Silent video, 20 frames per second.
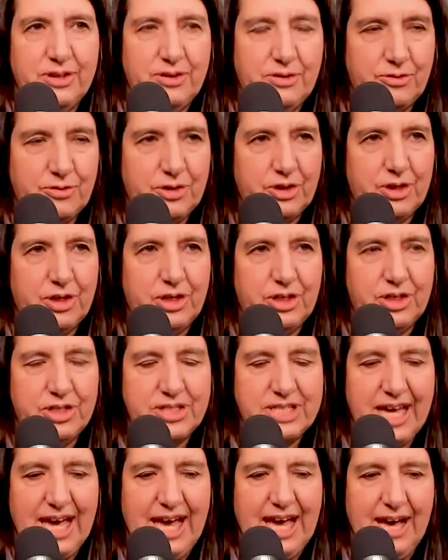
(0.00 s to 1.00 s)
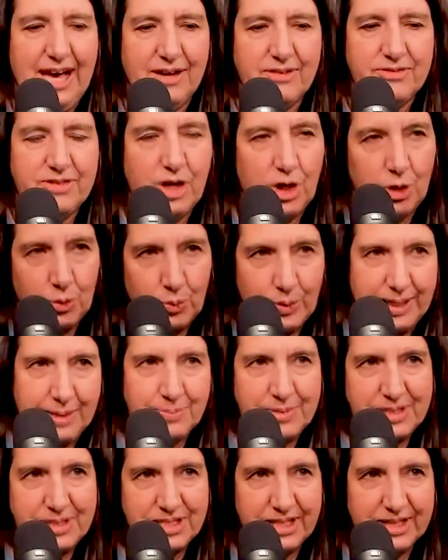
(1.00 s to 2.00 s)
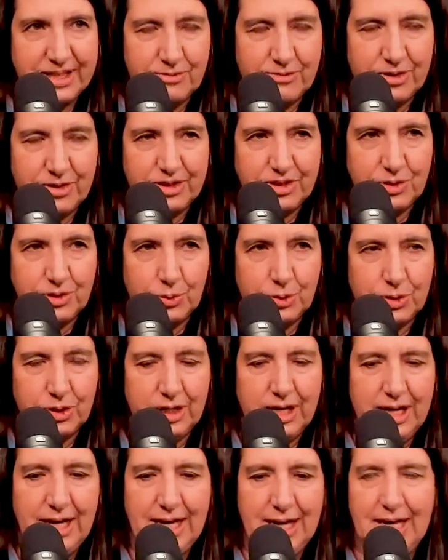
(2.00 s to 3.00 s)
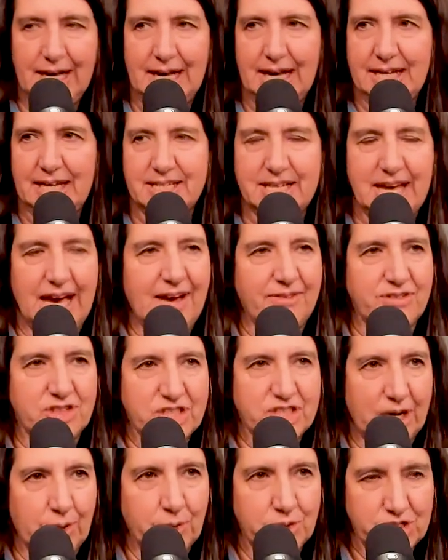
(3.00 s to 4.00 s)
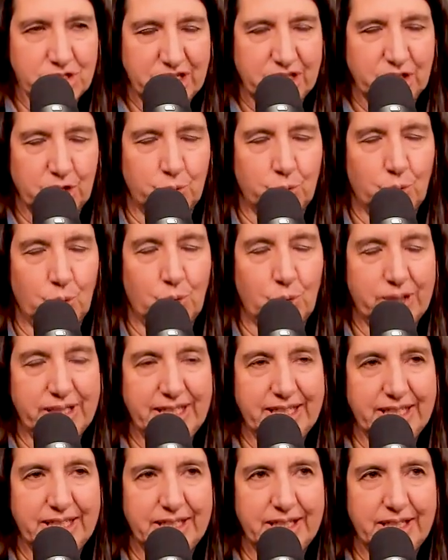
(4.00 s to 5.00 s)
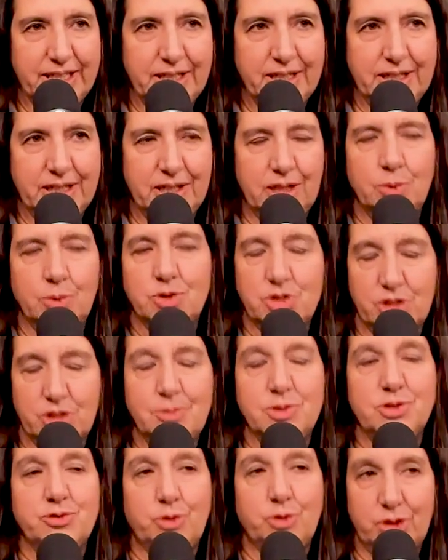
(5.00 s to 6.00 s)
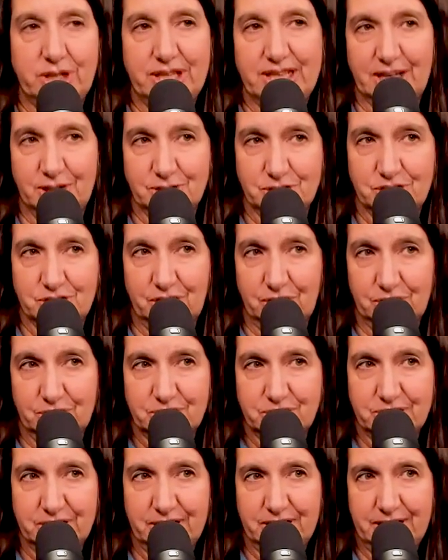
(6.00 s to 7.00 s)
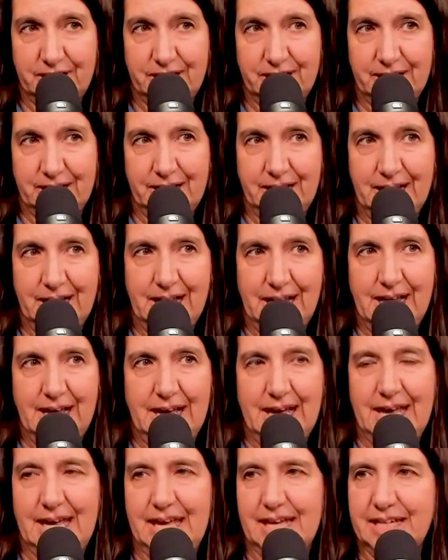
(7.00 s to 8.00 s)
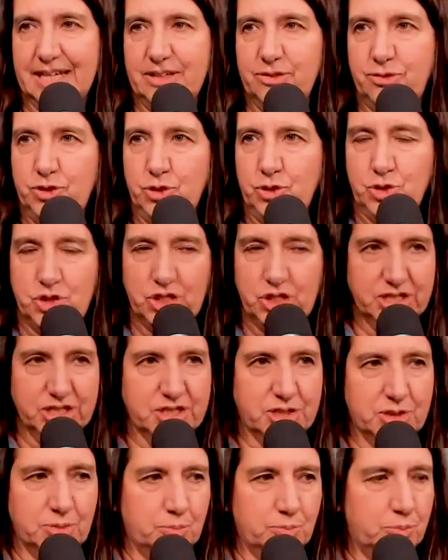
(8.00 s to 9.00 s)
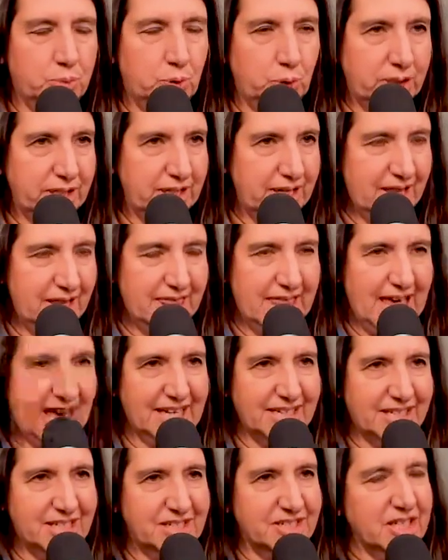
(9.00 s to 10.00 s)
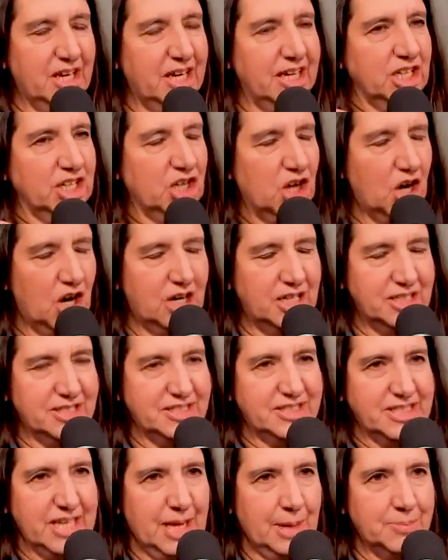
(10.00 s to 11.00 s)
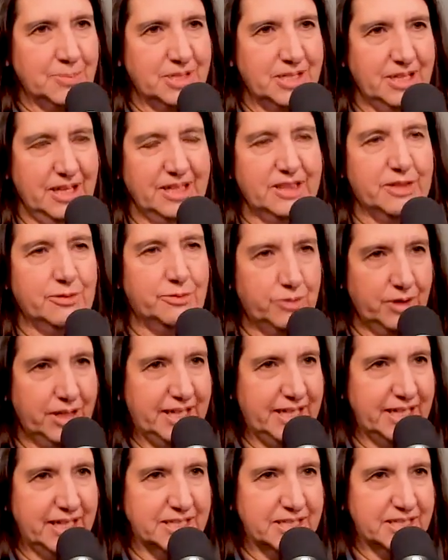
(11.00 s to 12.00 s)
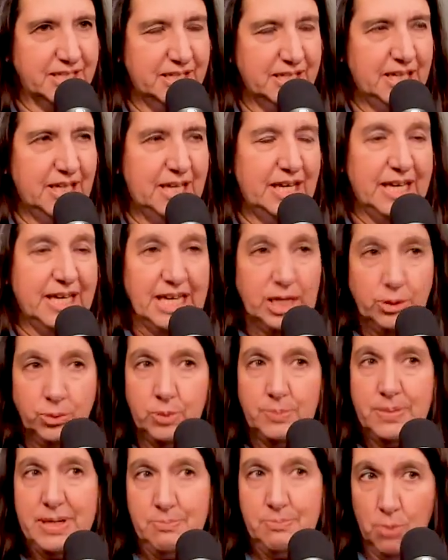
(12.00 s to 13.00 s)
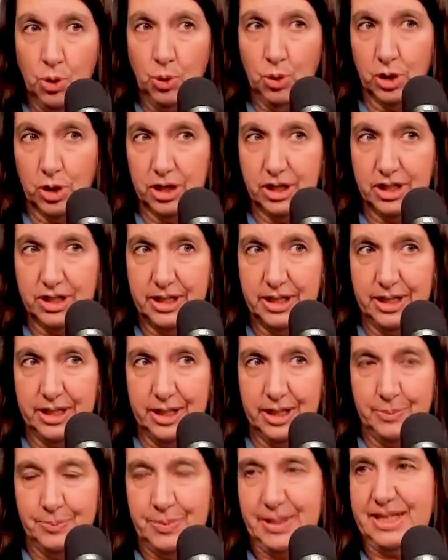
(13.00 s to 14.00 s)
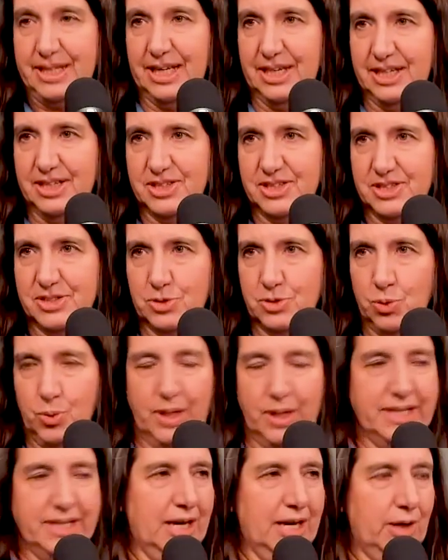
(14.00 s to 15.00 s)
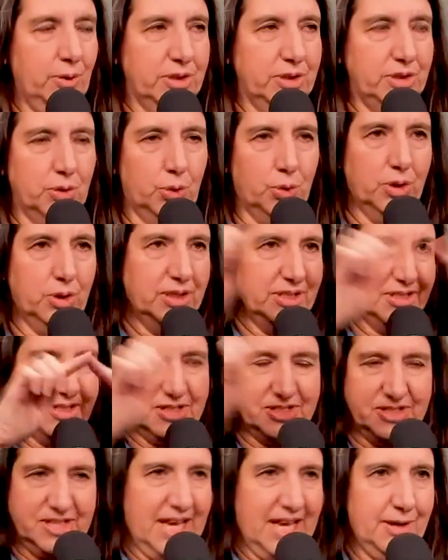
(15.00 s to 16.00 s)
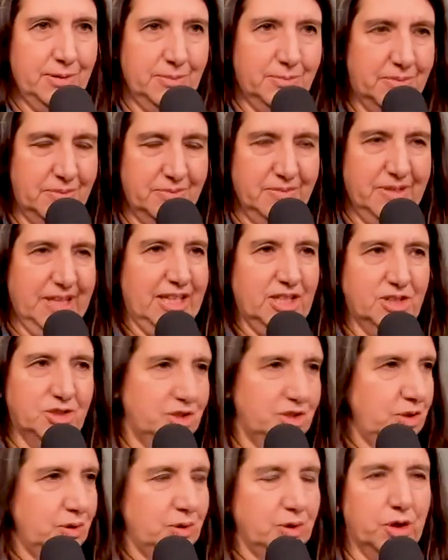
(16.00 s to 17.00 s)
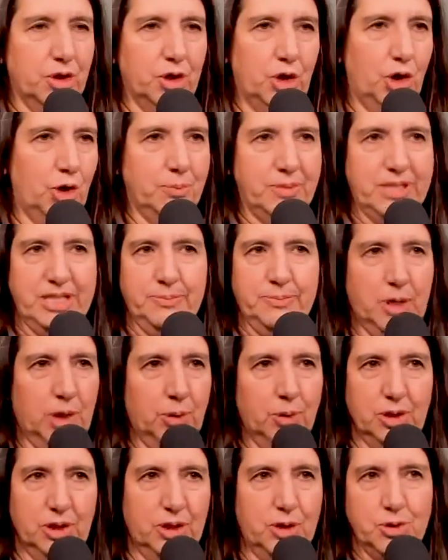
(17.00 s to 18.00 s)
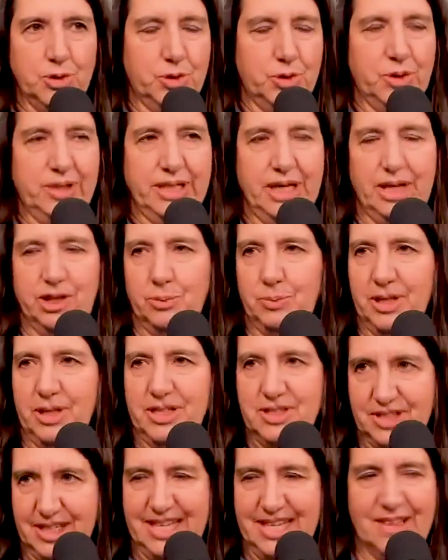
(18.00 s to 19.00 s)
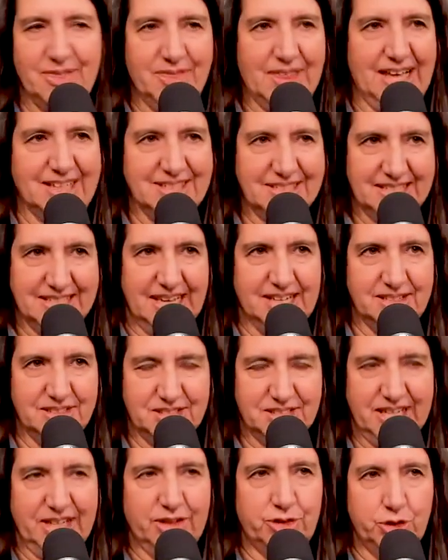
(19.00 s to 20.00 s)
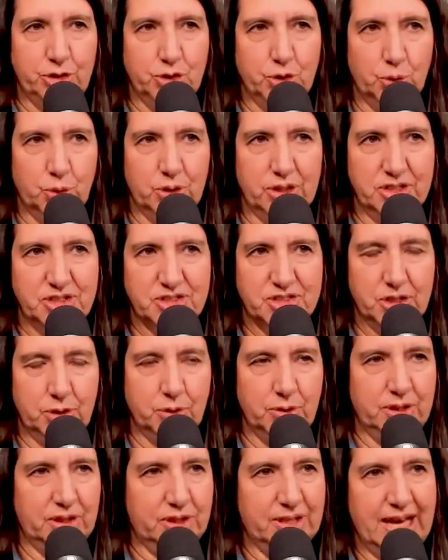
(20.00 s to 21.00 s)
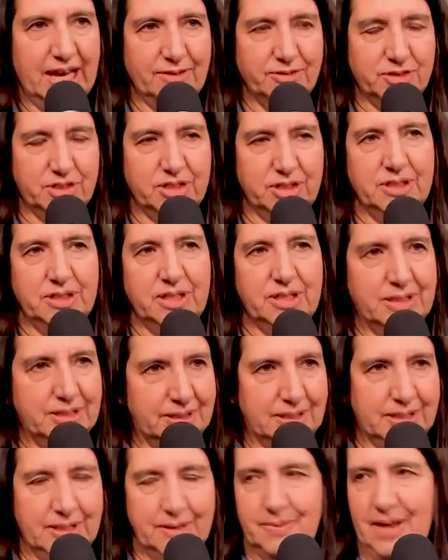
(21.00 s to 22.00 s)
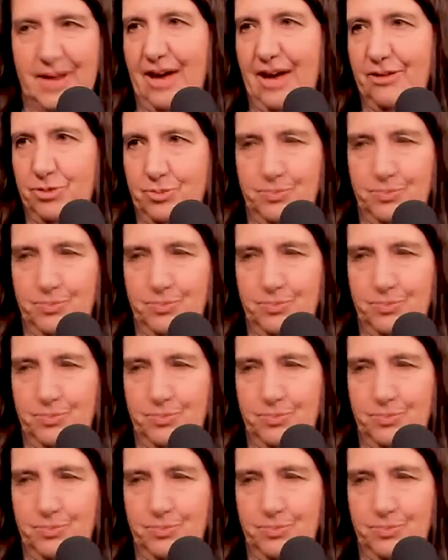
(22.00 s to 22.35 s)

for her to have a ramp into the front door and to have a shower she could roll in was almost $40,000. And if you just put that design concept at the front end, it would be more, because right now a door is a set thing, and so you can go to Home Depot or Lowe's or any other place and get that set standard door, and so they'll have to have